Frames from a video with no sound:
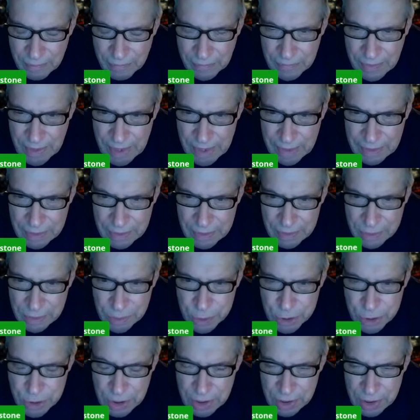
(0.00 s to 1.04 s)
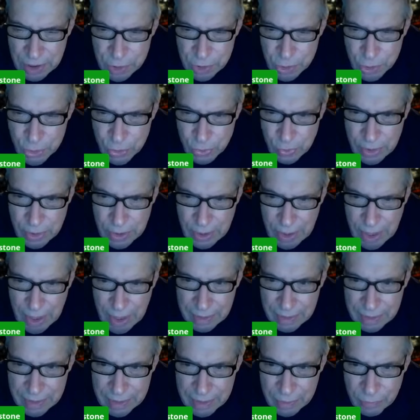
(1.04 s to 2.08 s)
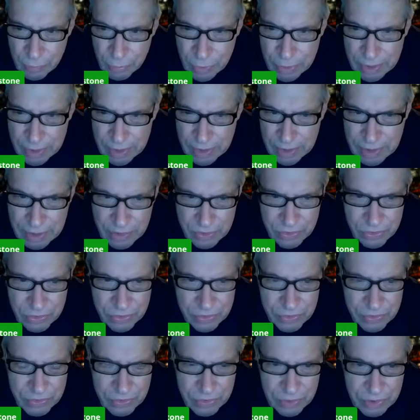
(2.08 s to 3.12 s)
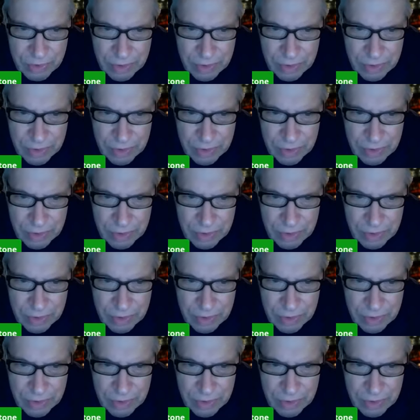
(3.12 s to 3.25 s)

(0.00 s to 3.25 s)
that she and Giuliani released